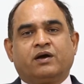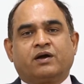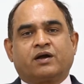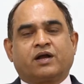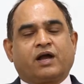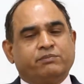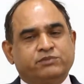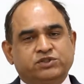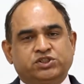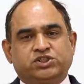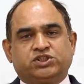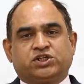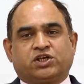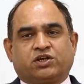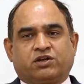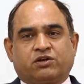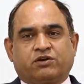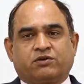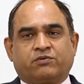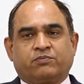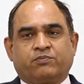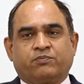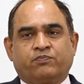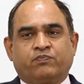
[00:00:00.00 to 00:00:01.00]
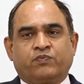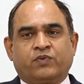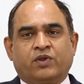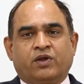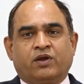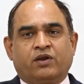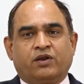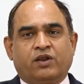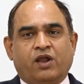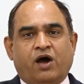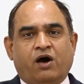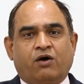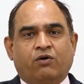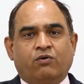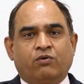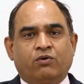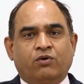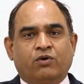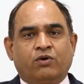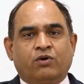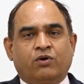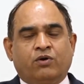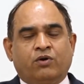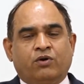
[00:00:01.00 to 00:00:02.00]
Commission.
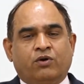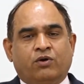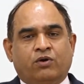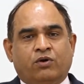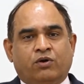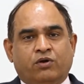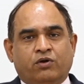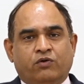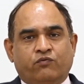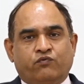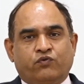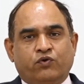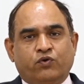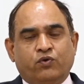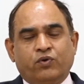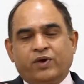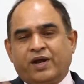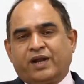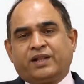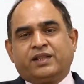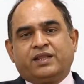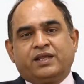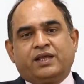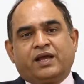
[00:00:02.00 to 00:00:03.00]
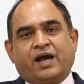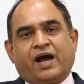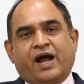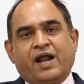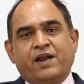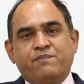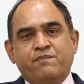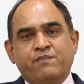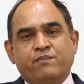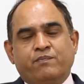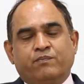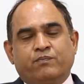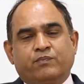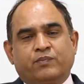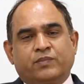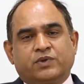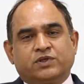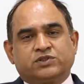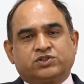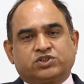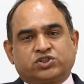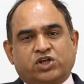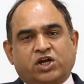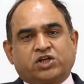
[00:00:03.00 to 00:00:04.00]
Now, if you look at the
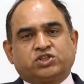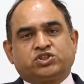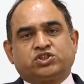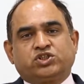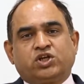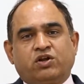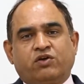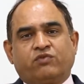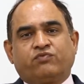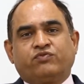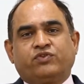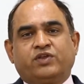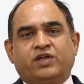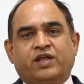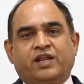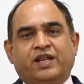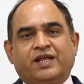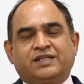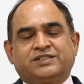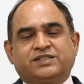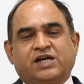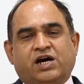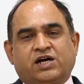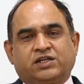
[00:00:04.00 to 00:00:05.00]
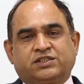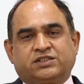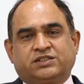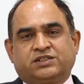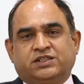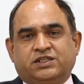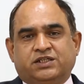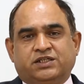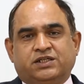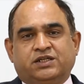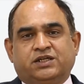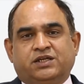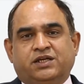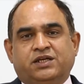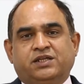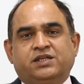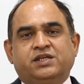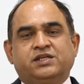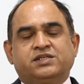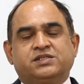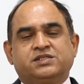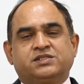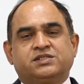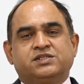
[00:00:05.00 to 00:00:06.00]
structure of the NHRC, it
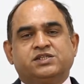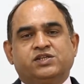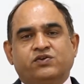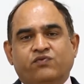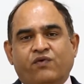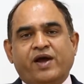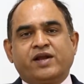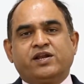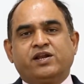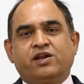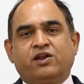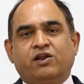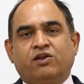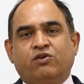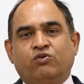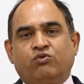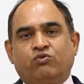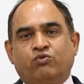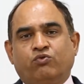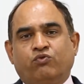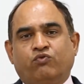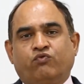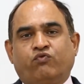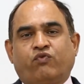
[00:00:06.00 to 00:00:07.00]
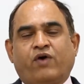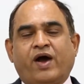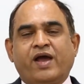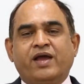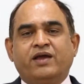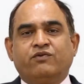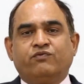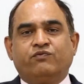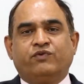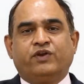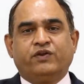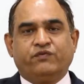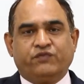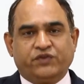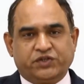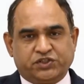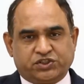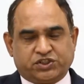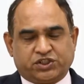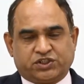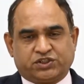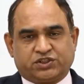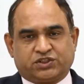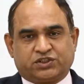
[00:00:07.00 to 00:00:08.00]
is divided into 5
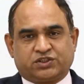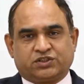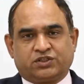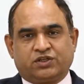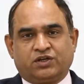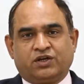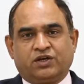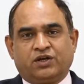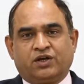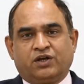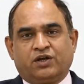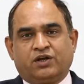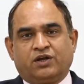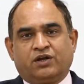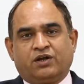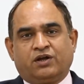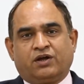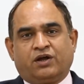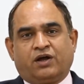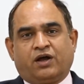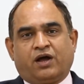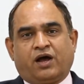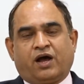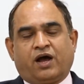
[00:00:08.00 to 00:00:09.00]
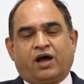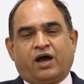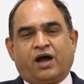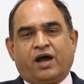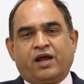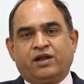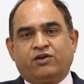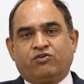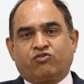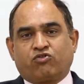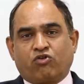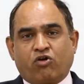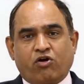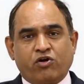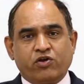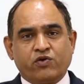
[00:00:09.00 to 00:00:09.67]
divisions. I draw